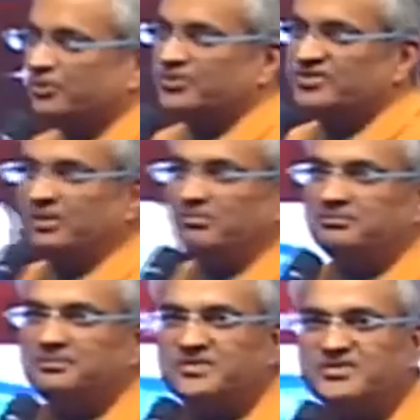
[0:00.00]
forth
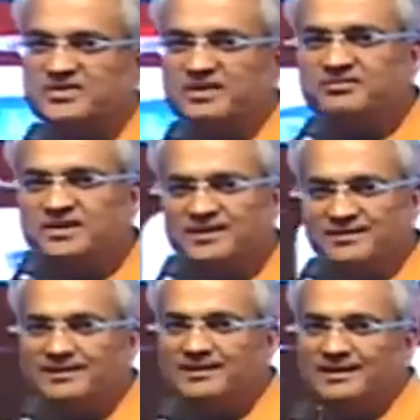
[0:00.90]
some stuff
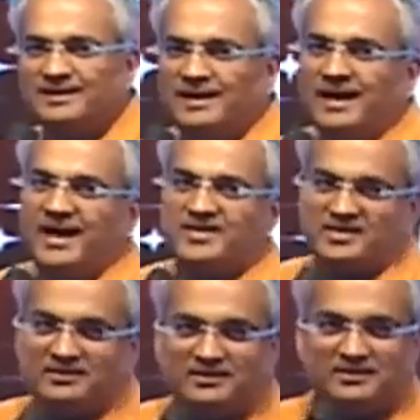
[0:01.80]
that
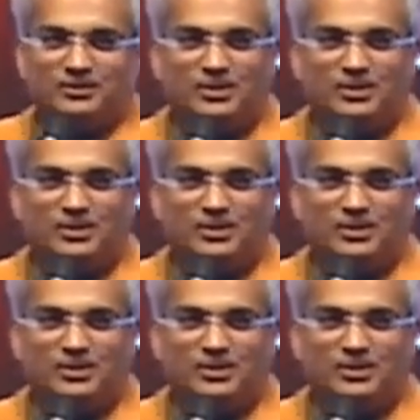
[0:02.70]
has occurred